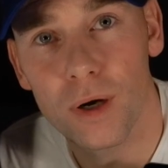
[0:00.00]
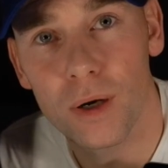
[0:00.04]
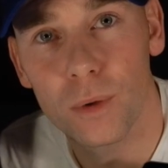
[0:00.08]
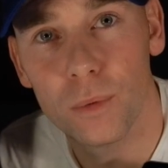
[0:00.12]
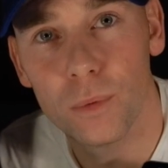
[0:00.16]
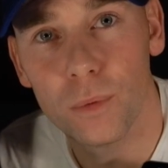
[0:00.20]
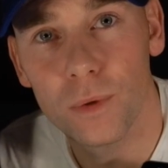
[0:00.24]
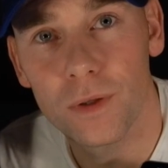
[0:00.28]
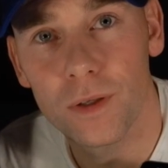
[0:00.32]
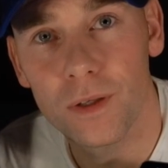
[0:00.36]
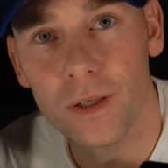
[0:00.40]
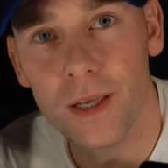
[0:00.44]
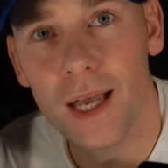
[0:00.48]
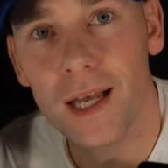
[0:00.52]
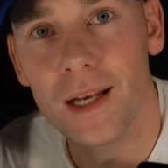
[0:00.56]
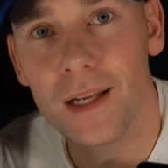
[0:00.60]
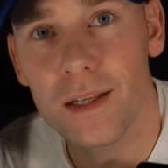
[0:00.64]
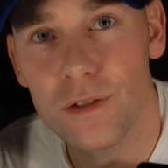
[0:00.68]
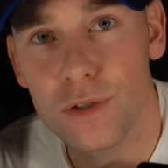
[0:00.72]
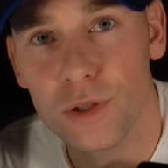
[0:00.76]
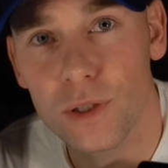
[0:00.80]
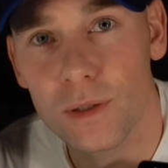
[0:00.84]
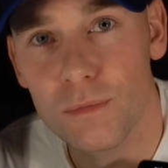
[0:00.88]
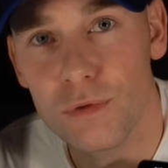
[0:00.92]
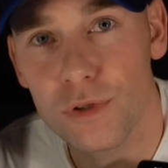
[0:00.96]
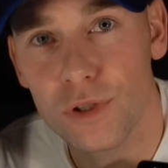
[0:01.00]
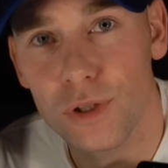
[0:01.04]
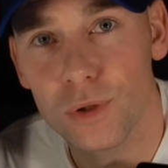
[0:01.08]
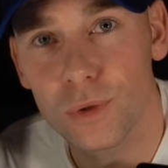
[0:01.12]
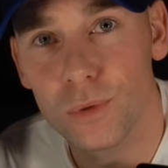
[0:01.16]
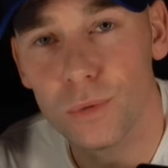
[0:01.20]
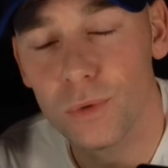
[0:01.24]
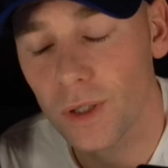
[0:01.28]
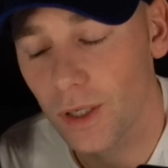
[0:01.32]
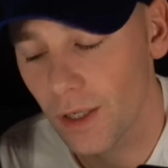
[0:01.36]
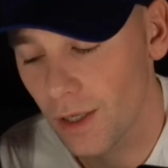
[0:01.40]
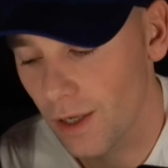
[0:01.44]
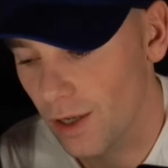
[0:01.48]
Pro, anytime
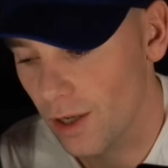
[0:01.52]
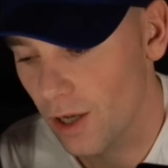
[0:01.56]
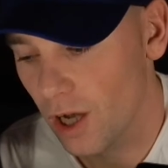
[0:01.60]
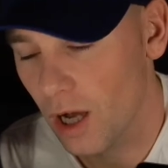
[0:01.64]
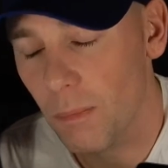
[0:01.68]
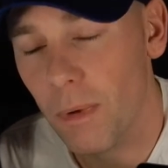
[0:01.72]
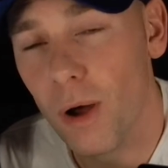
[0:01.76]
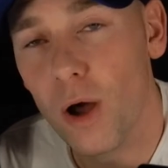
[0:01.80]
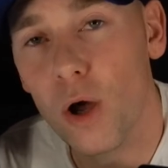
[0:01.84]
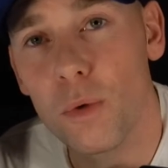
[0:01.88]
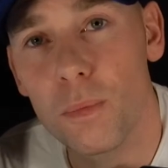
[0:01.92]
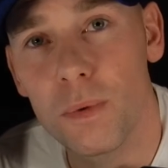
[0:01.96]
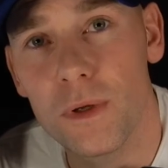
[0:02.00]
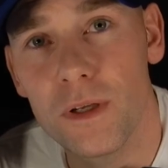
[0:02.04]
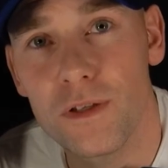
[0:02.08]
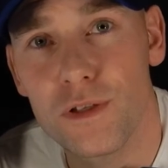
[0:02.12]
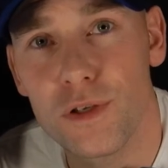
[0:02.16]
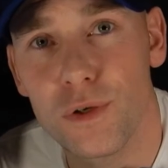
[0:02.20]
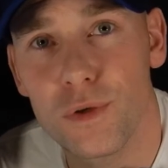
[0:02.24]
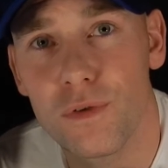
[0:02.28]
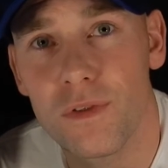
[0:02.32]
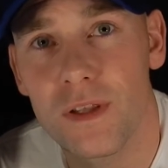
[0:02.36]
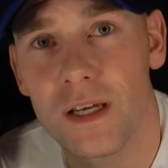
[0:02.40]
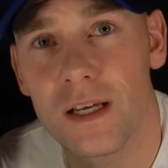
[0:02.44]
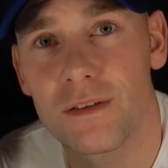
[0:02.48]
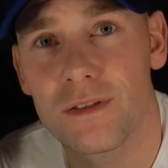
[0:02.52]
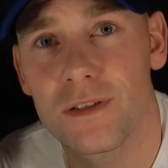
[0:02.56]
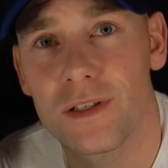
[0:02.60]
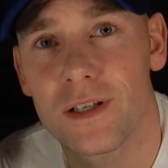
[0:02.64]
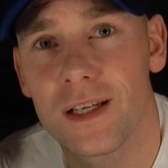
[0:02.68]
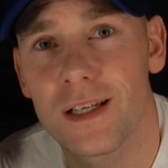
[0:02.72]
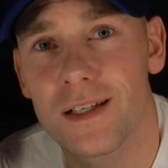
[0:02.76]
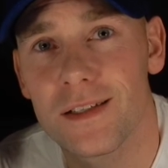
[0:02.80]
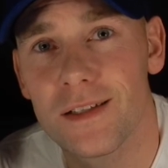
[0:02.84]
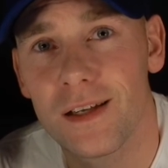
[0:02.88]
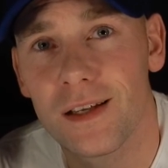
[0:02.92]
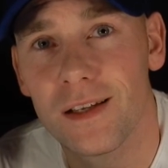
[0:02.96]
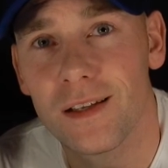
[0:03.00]
soon. I'm hoping
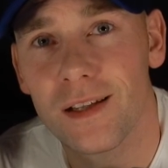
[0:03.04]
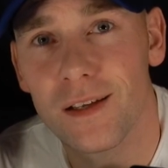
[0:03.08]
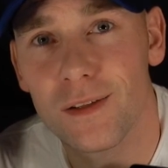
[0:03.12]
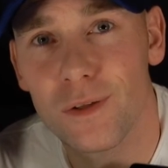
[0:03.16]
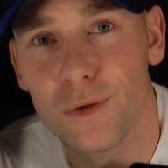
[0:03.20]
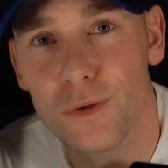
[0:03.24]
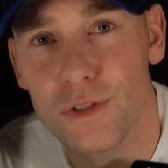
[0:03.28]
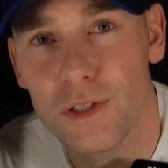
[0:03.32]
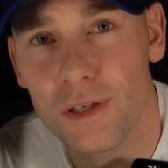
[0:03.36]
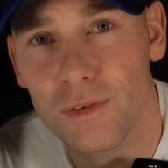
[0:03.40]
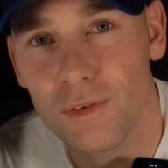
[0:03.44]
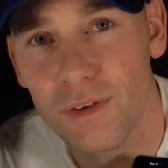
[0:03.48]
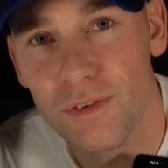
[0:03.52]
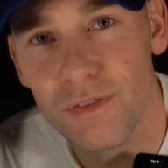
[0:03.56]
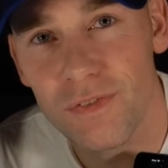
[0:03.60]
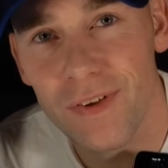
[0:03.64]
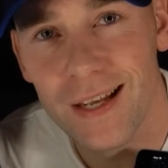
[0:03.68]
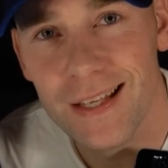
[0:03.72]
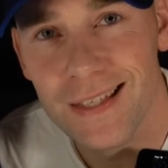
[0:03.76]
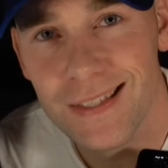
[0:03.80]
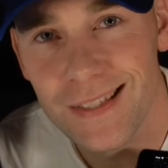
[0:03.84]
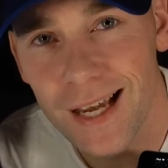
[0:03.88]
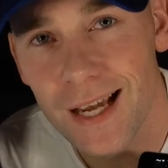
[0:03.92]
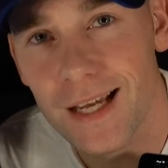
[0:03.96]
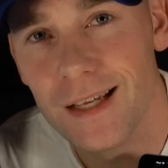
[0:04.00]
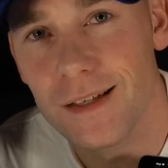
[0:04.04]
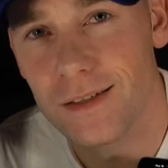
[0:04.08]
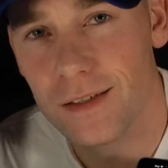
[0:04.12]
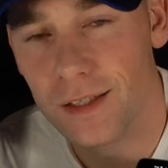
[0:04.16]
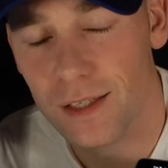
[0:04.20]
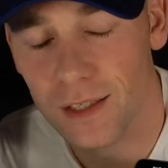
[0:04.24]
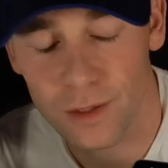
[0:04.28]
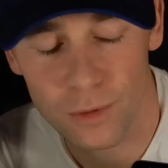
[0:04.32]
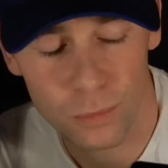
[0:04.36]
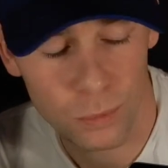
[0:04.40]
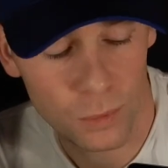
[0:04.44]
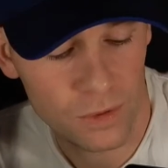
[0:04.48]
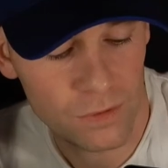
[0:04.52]
2018 they do something
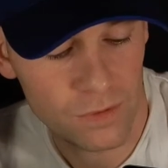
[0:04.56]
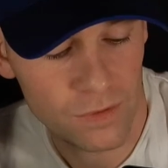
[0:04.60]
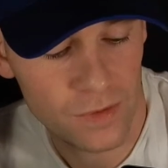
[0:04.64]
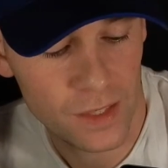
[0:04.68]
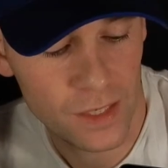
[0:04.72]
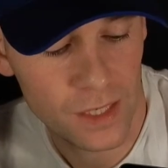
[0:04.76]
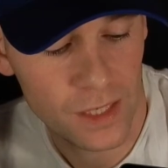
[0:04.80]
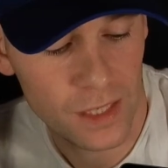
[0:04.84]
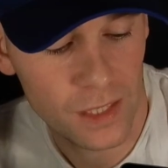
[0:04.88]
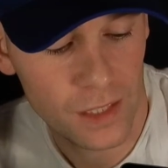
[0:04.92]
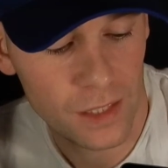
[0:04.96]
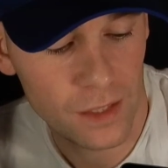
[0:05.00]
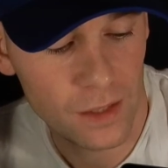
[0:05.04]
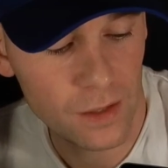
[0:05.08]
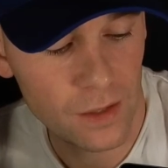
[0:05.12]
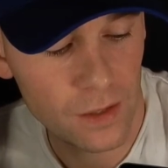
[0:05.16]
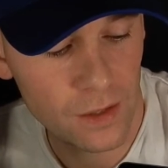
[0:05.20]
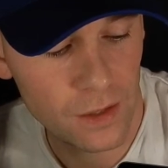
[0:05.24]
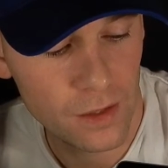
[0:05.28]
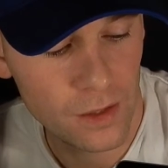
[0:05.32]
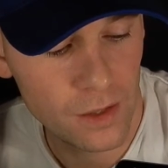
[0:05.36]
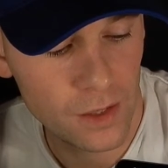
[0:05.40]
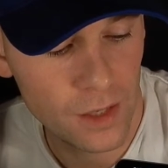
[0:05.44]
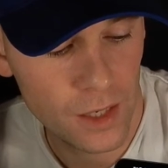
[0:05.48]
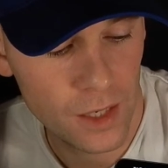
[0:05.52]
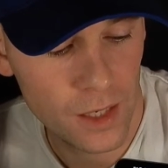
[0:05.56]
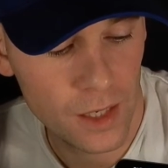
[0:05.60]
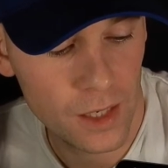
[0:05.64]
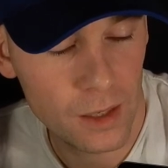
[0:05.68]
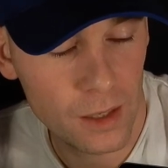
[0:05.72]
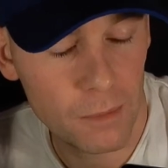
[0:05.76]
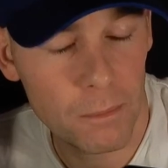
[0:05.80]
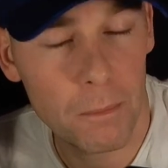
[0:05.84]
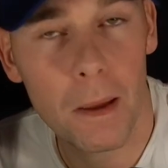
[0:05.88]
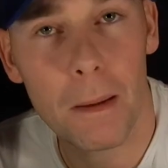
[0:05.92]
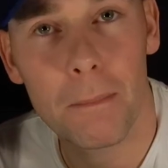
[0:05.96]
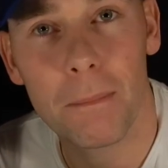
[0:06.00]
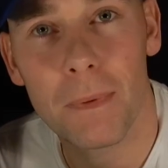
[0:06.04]
fantastic with the
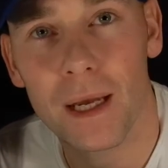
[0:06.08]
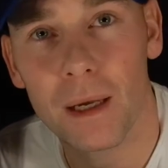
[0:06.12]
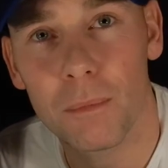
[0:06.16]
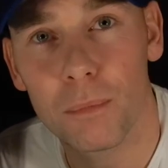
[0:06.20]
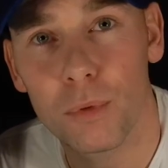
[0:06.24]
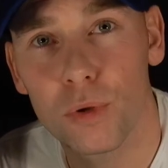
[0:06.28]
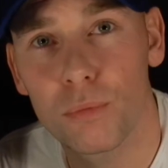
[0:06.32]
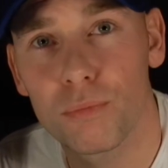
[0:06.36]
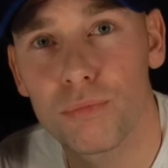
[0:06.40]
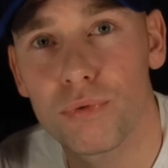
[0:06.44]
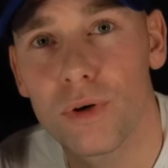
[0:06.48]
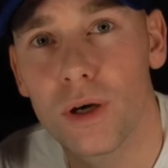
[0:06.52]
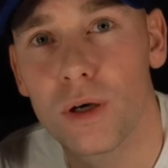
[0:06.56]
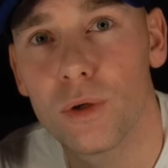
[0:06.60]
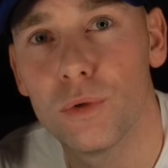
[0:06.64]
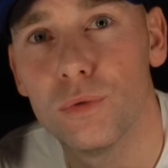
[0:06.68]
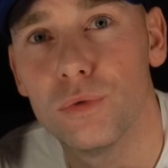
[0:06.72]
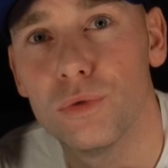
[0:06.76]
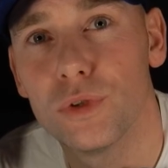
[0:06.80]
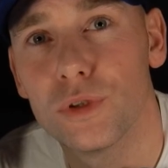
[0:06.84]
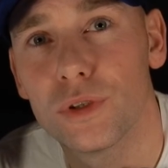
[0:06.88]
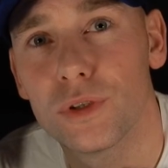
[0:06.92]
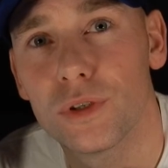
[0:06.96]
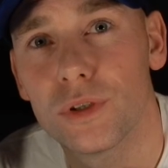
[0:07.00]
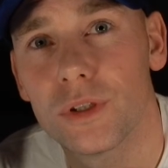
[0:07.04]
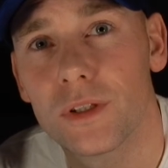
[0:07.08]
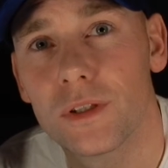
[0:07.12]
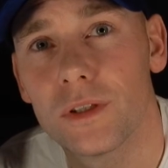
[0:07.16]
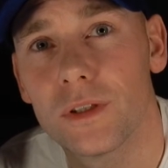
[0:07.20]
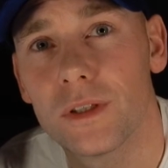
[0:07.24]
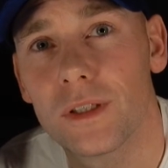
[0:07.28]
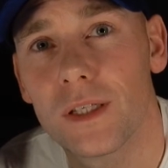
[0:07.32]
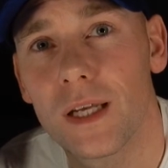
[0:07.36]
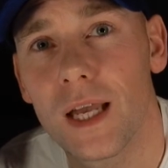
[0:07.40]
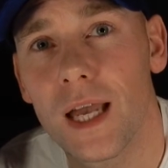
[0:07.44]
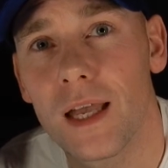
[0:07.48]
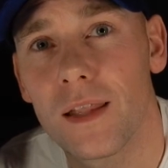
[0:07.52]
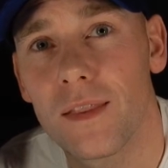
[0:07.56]
MacBook Pros,
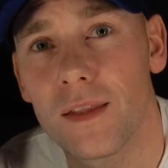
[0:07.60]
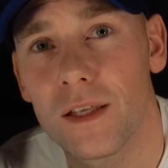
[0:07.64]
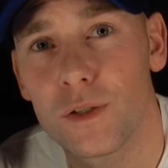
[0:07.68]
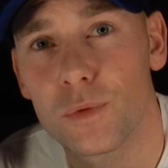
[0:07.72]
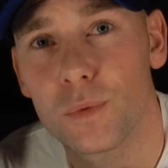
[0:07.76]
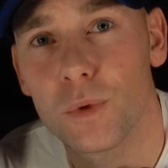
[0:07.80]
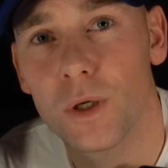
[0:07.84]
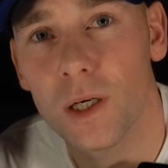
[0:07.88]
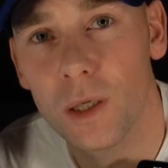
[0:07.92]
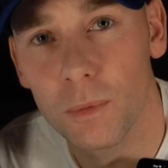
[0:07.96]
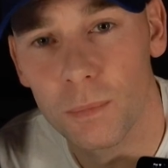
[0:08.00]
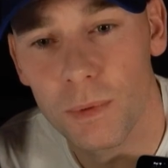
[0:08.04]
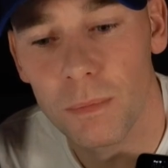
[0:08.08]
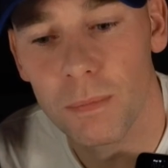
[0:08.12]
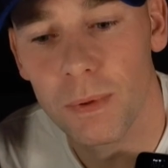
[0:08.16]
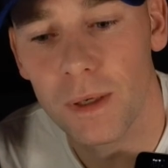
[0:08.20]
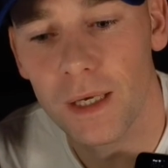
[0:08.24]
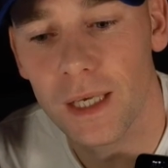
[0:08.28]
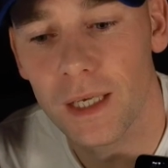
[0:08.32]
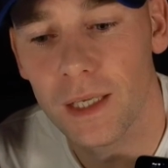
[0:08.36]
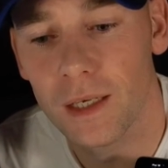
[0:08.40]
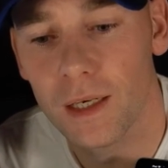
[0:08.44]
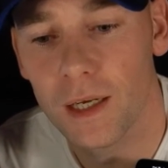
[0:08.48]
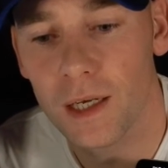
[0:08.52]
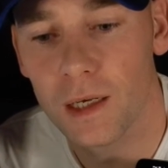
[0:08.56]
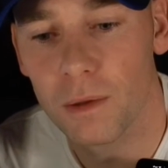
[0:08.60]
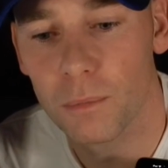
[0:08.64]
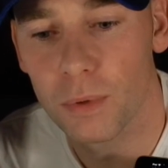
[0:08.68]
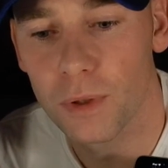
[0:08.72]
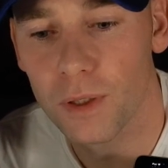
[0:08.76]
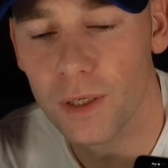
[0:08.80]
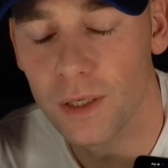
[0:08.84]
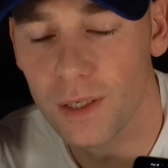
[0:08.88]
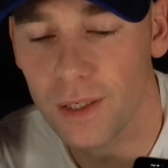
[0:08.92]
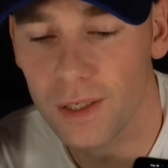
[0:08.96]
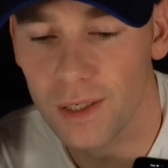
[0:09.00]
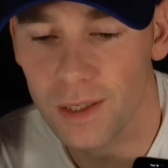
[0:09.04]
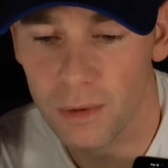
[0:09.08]
and that's what I'll be picking up.